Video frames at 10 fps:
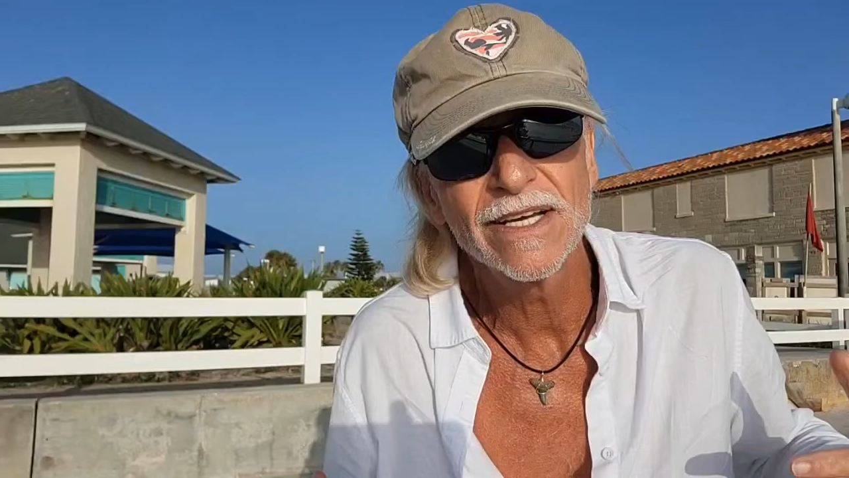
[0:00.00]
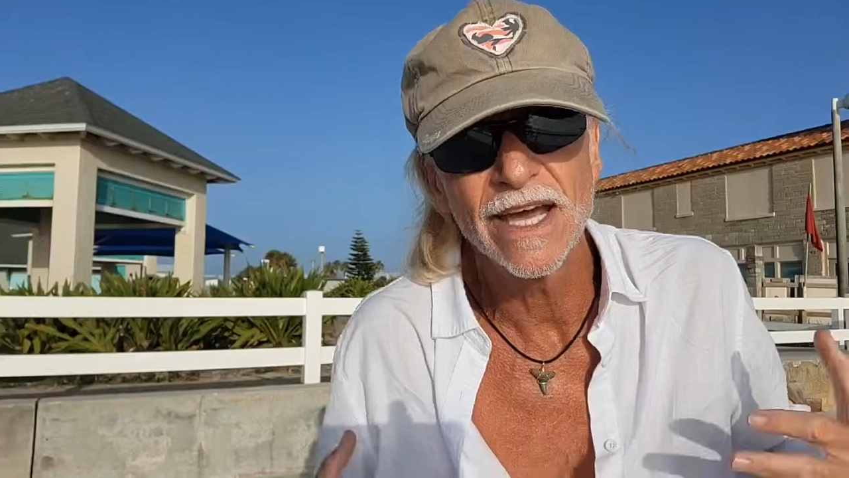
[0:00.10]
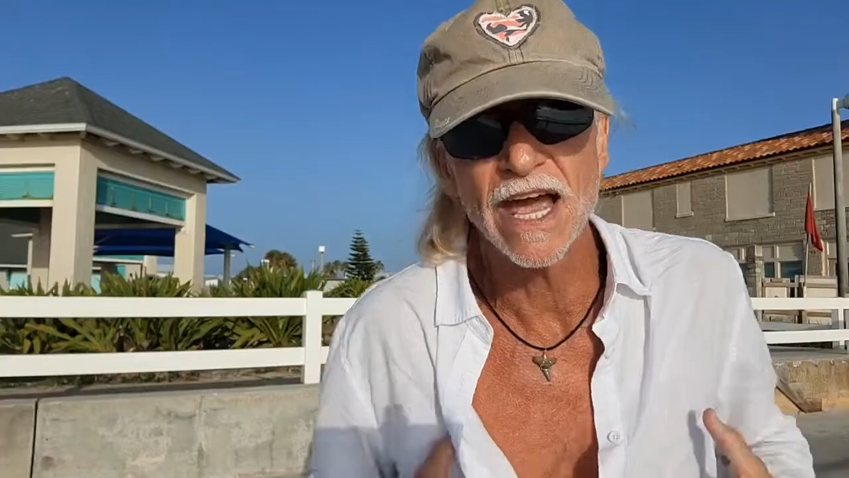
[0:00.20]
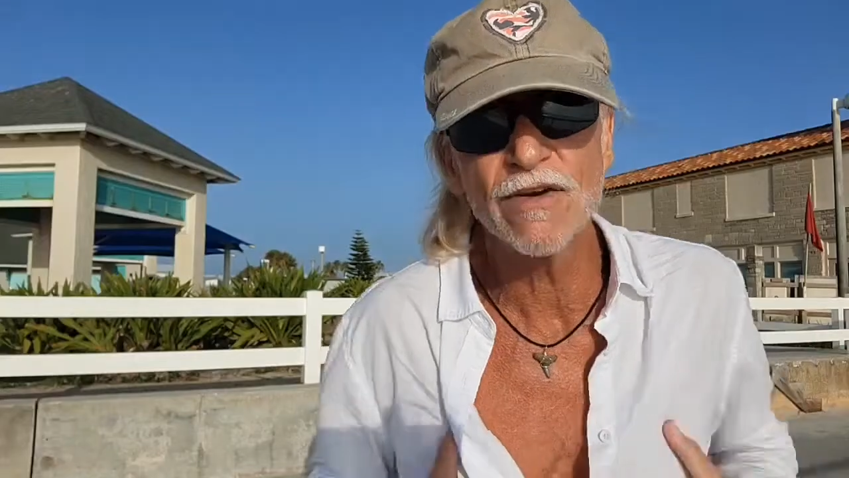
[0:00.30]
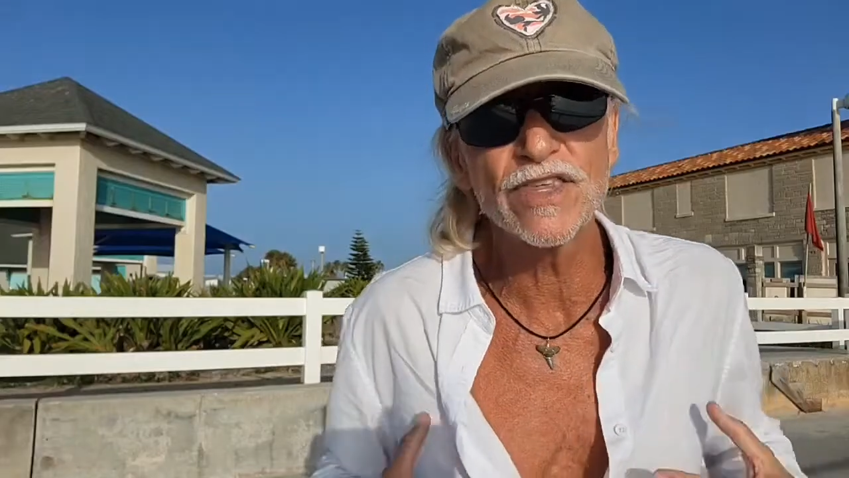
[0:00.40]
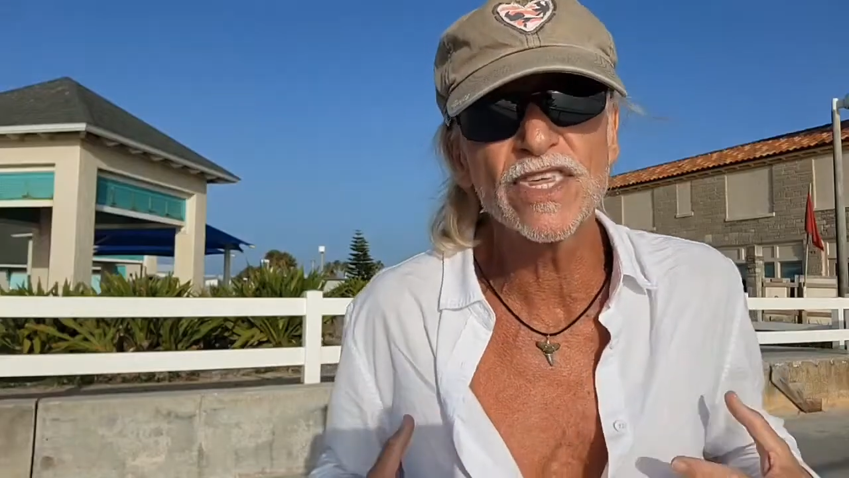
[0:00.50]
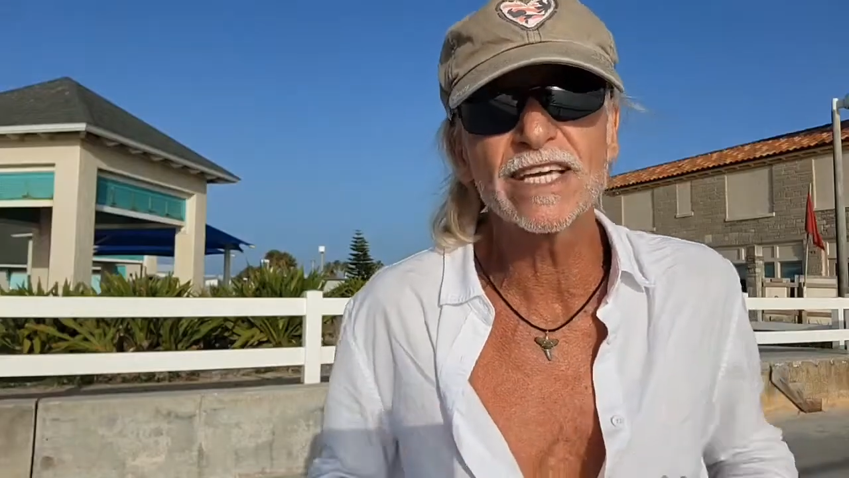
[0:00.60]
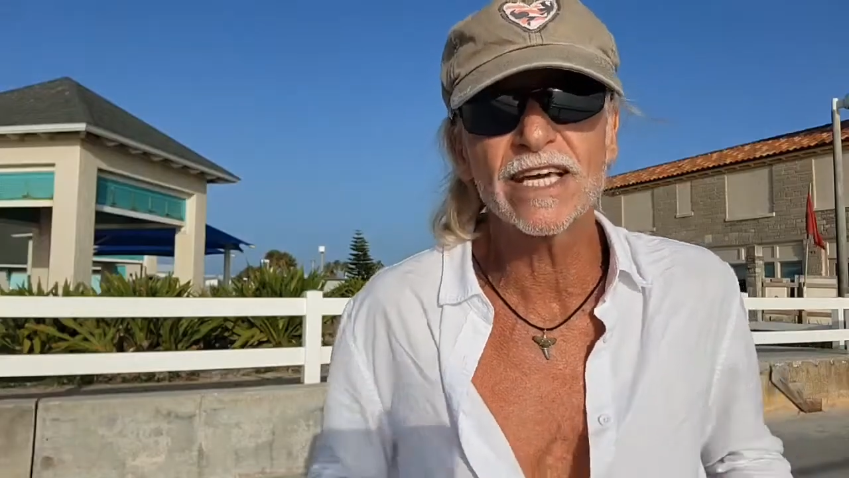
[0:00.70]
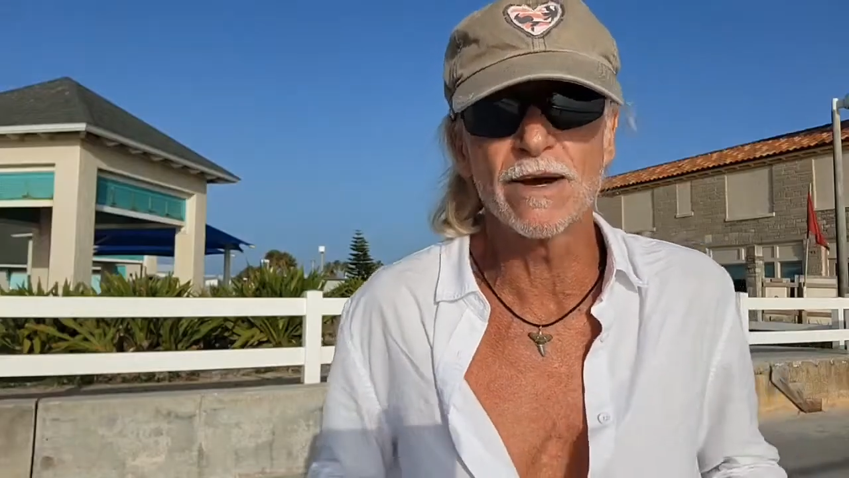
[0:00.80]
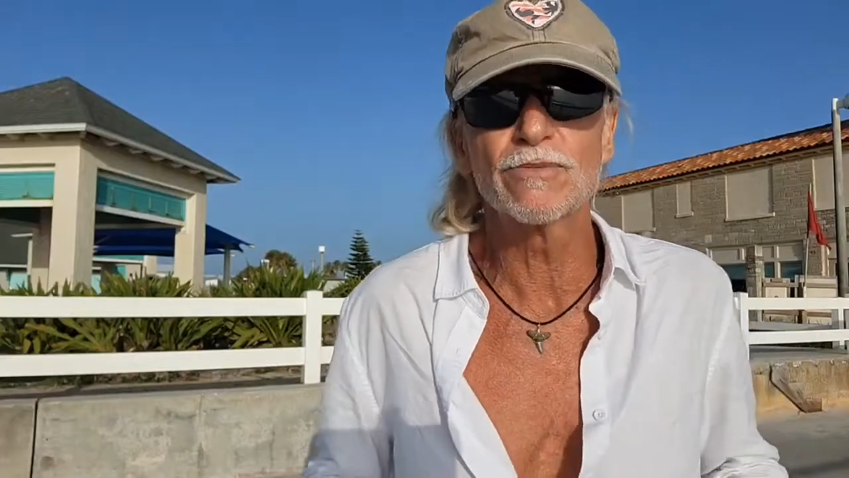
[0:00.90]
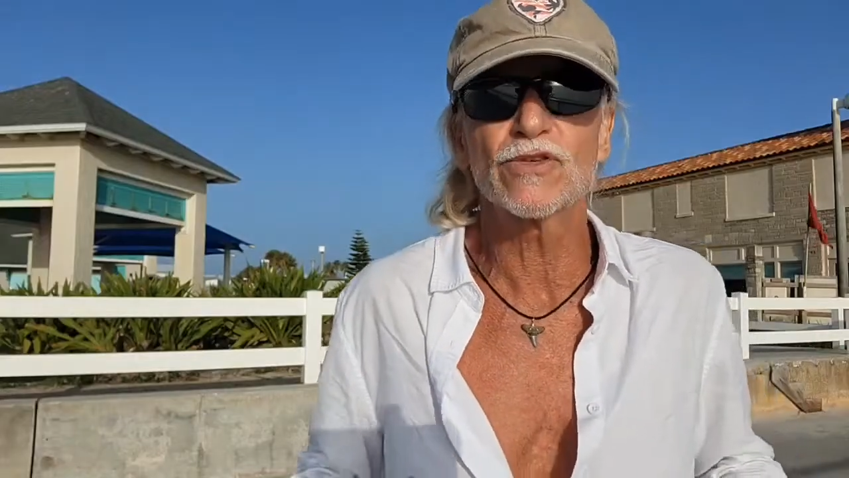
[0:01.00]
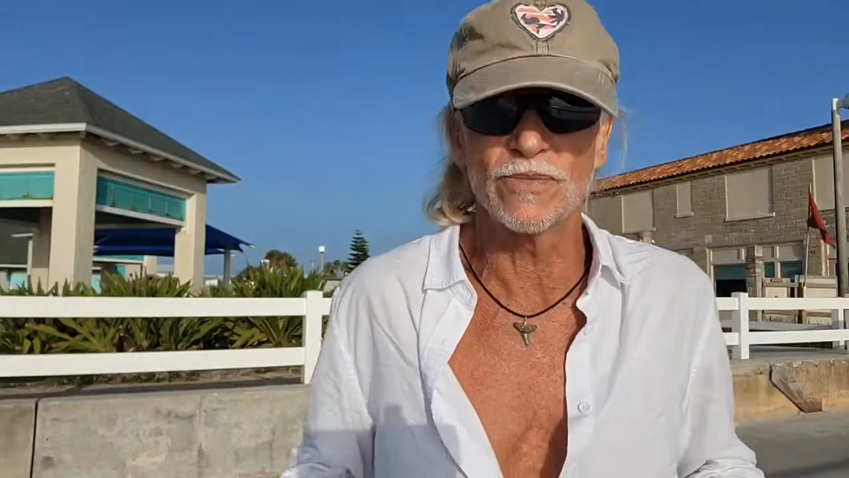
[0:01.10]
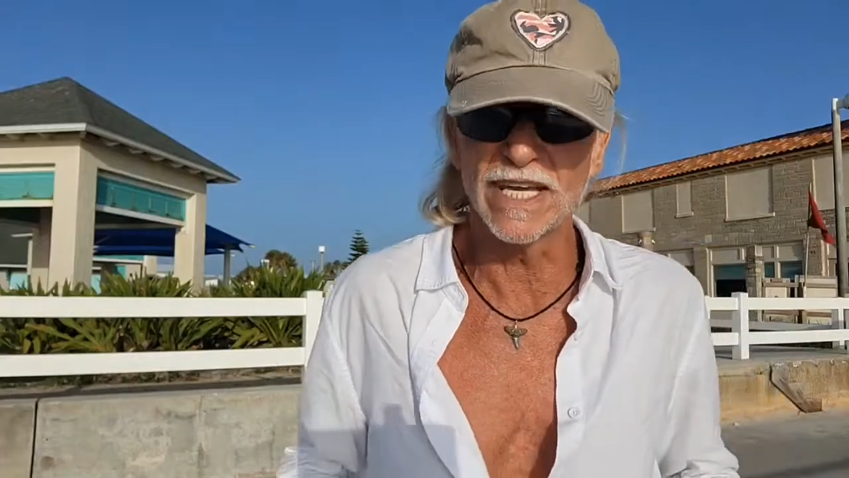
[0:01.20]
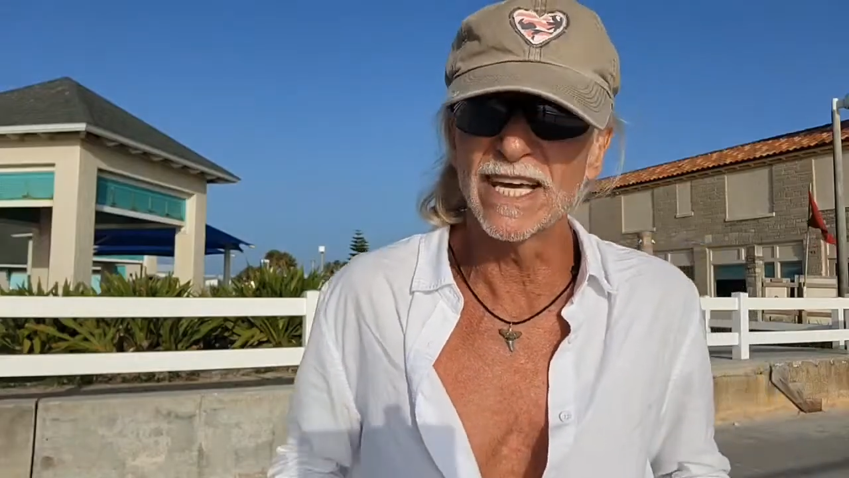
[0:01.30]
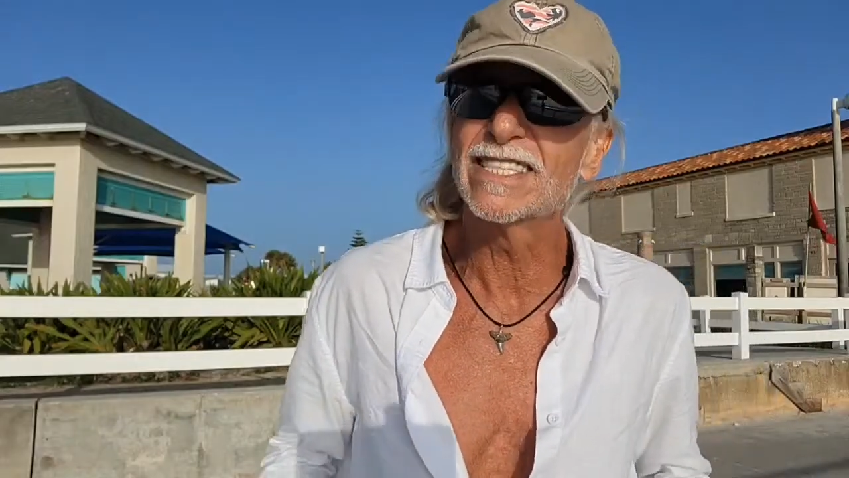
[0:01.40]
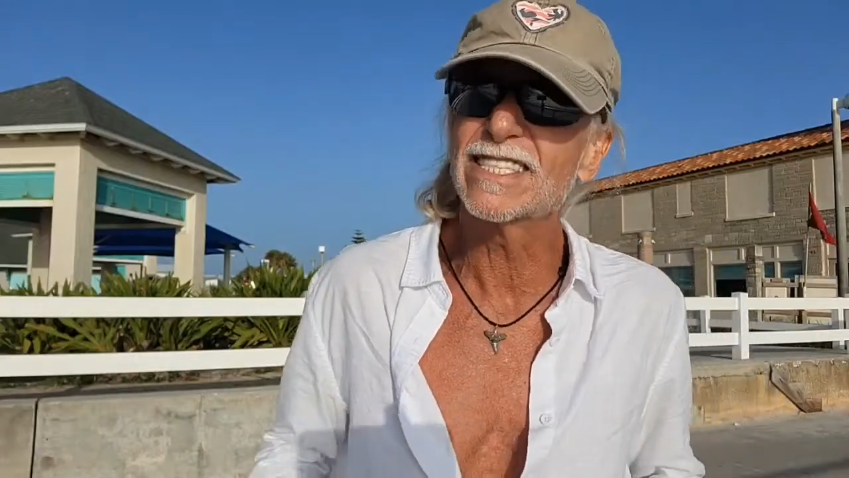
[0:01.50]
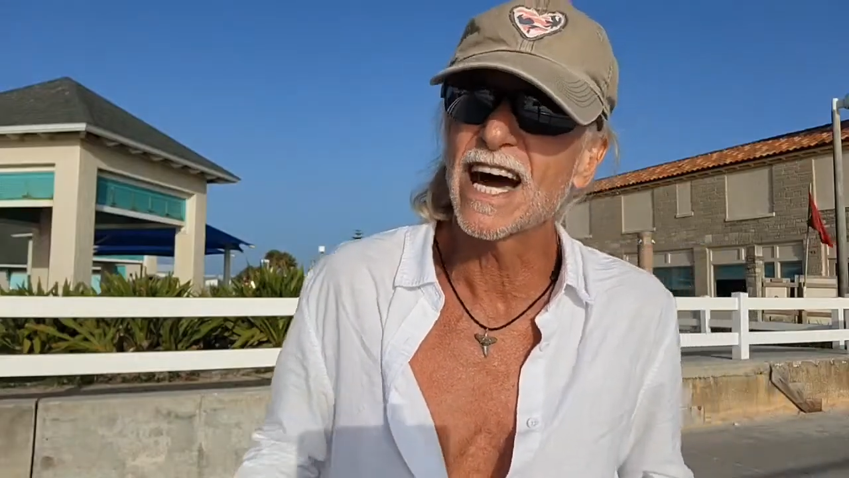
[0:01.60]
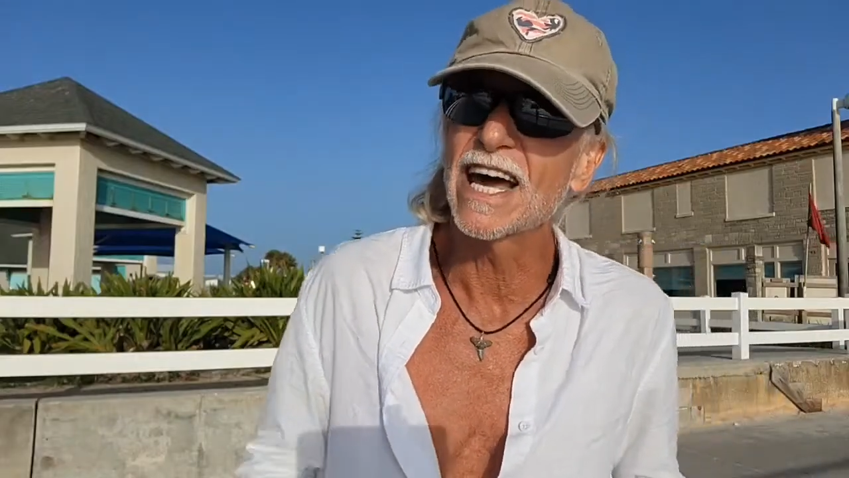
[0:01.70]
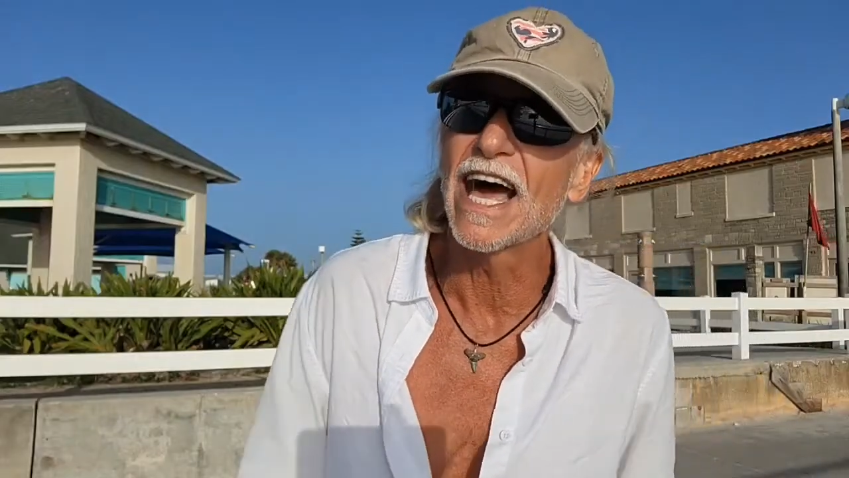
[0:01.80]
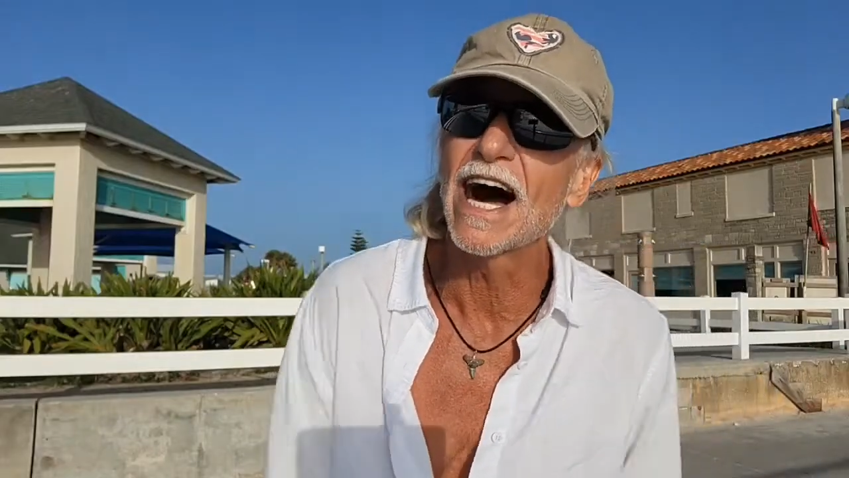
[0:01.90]
Everything comes from the
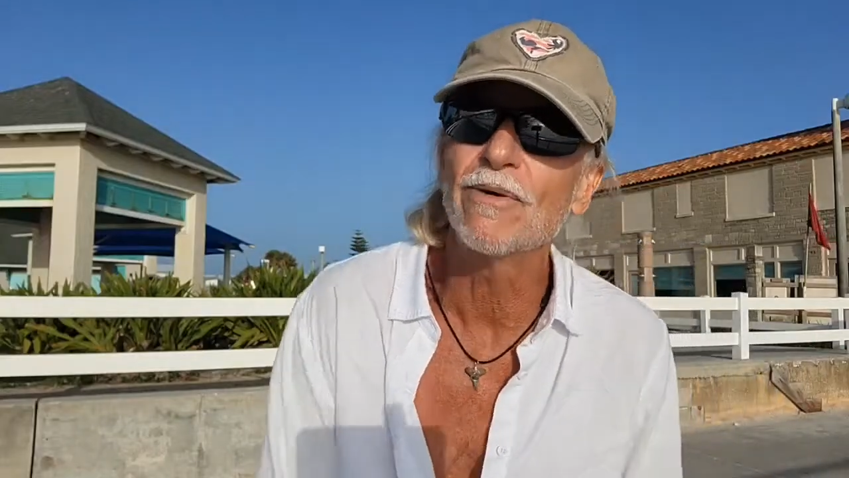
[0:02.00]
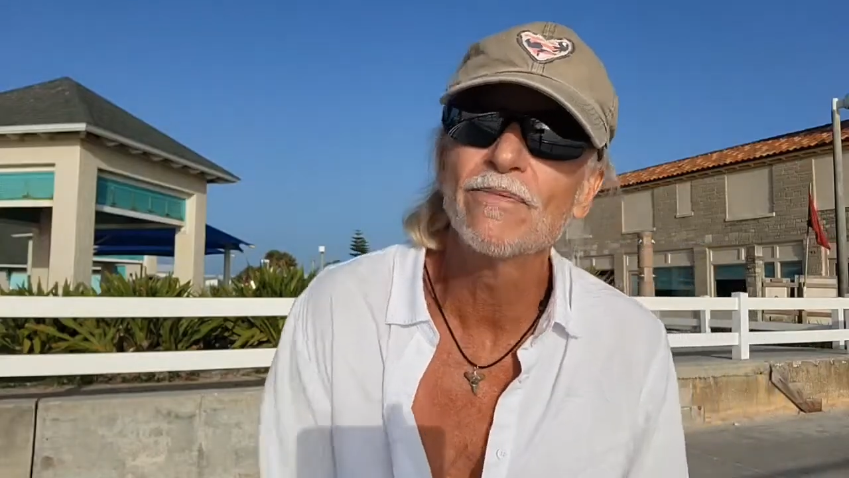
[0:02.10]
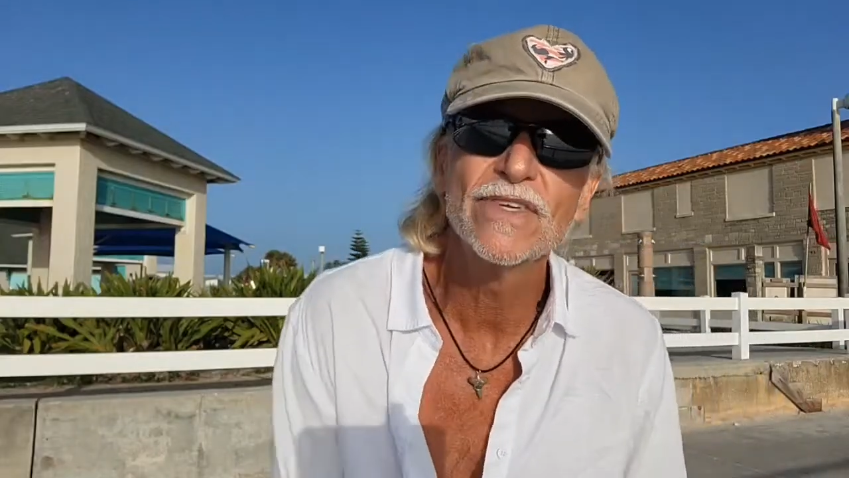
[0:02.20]
inside out.